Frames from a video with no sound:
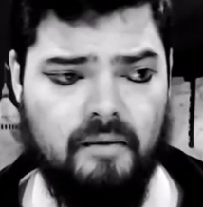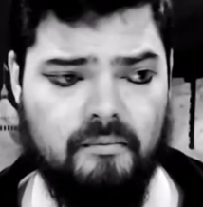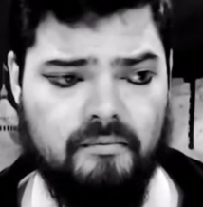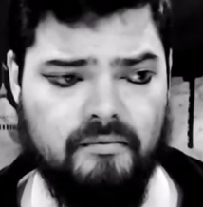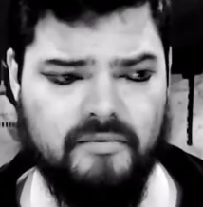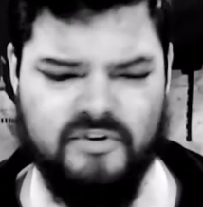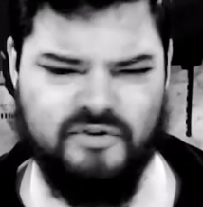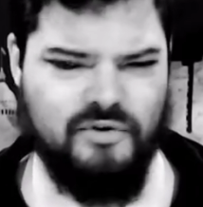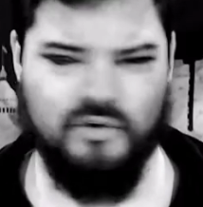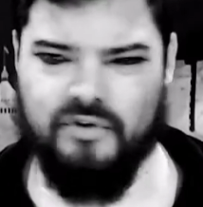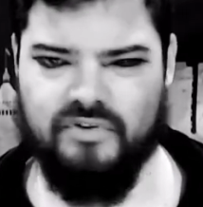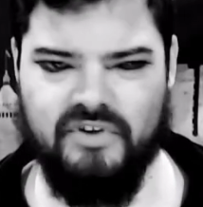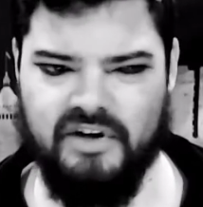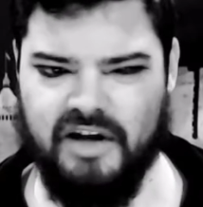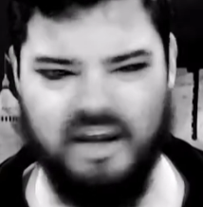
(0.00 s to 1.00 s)
Just do your
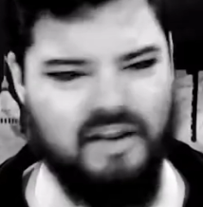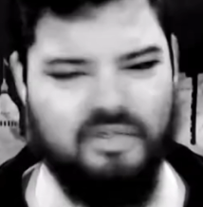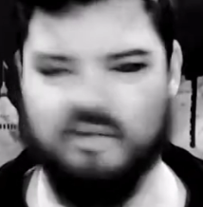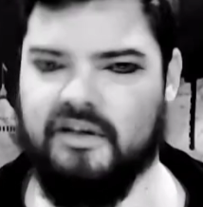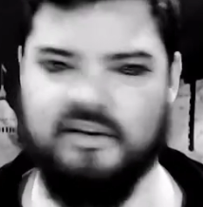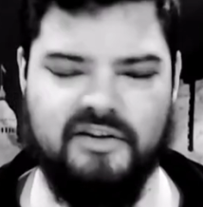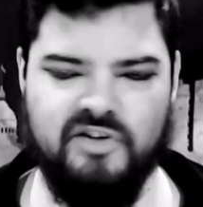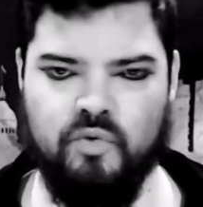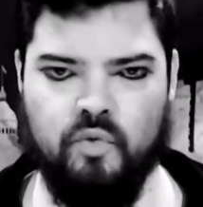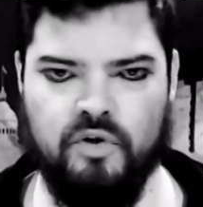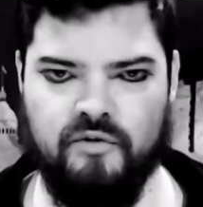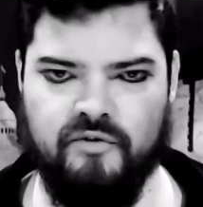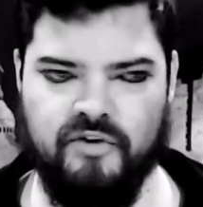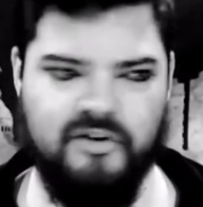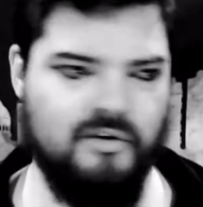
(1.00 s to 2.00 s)
thing. Anything that doesn't
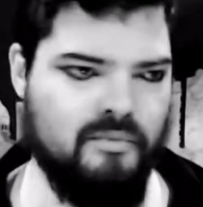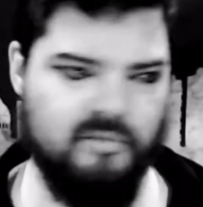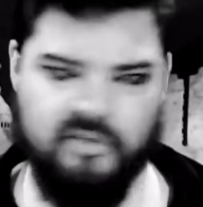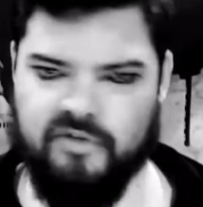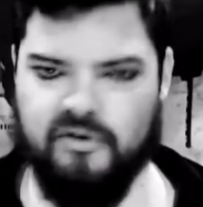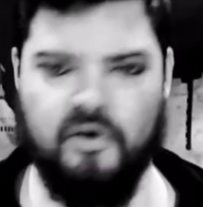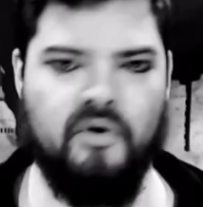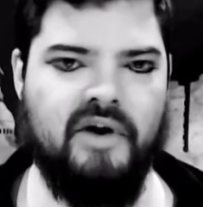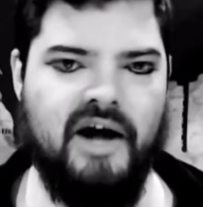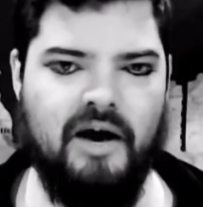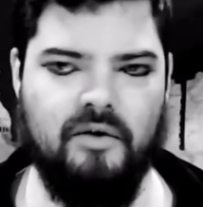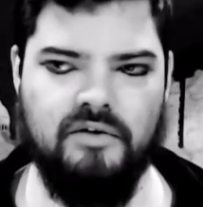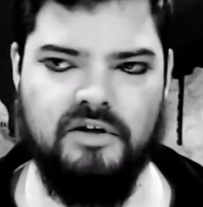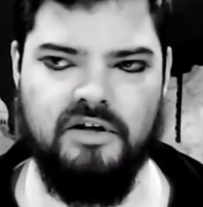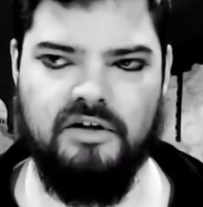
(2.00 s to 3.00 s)
work for you, throw it
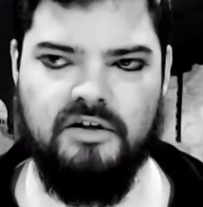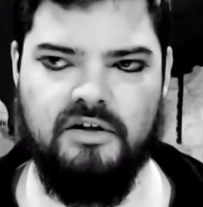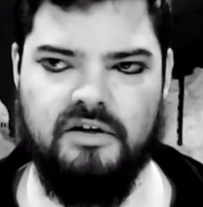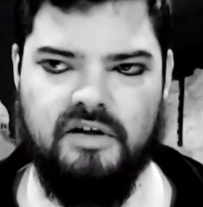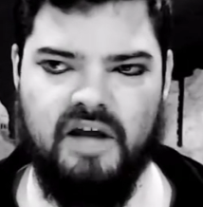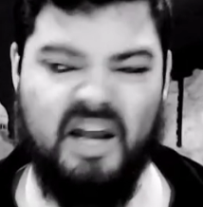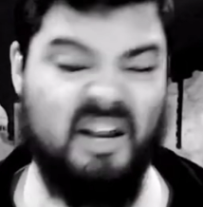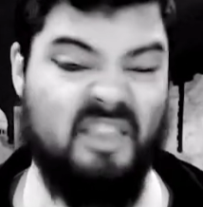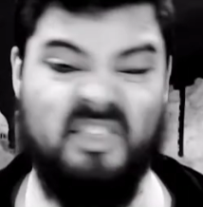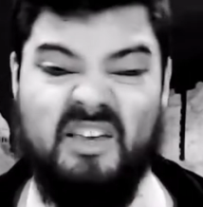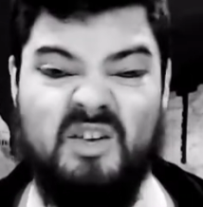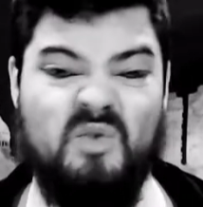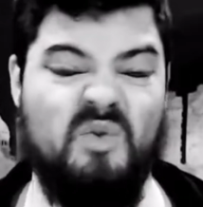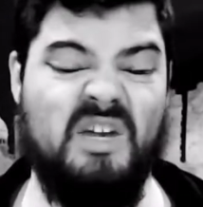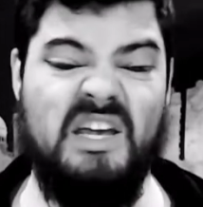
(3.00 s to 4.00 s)
out. Anything
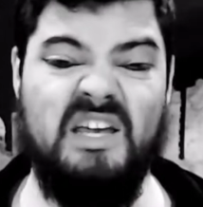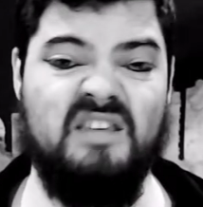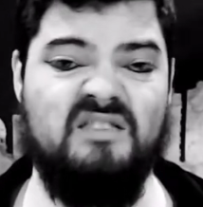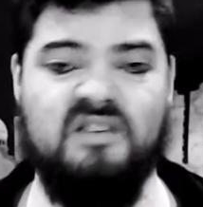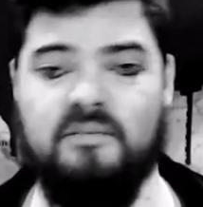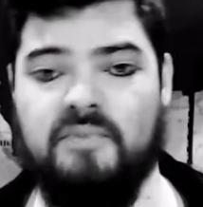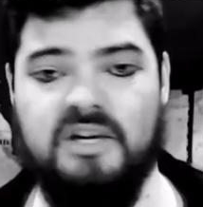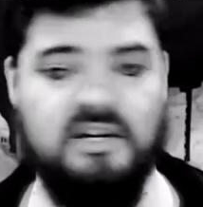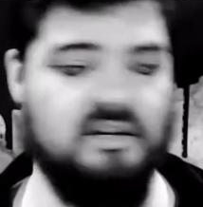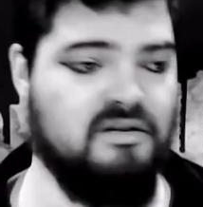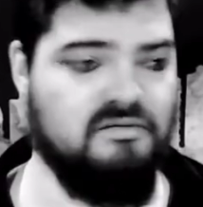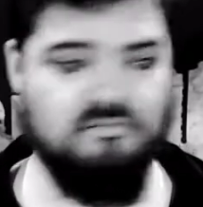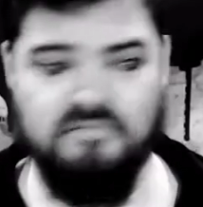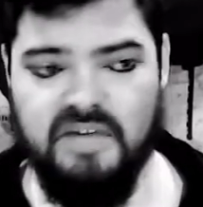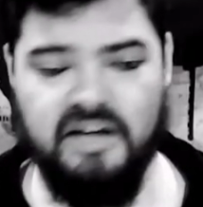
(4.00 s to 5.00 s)
you need to be
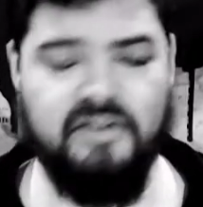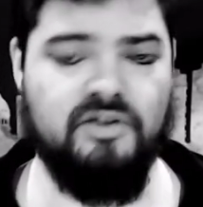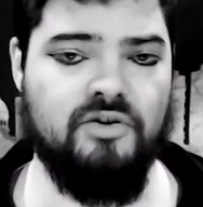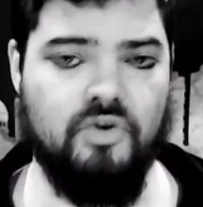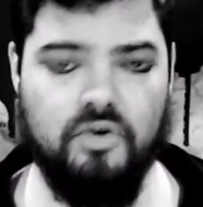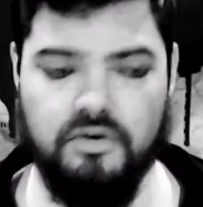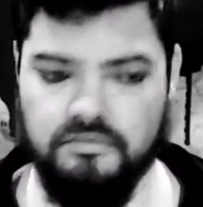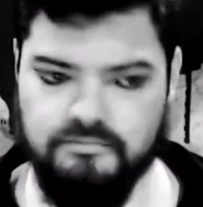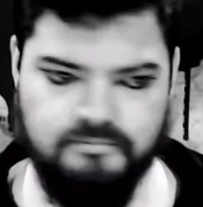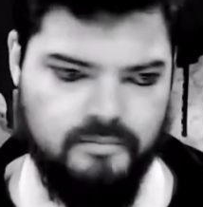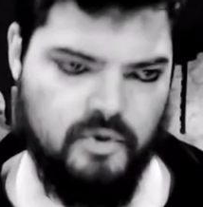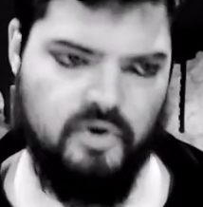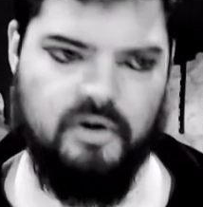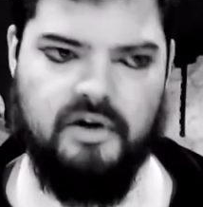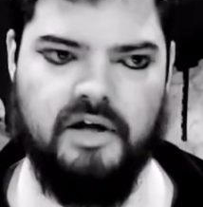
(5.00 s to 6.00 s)
in the lore,
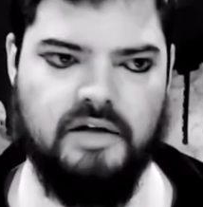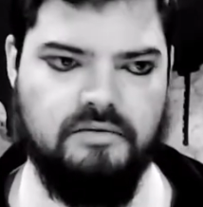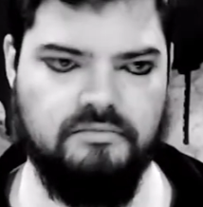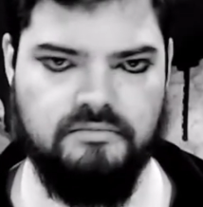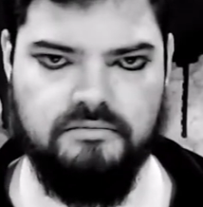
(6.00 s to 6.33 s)
put it in.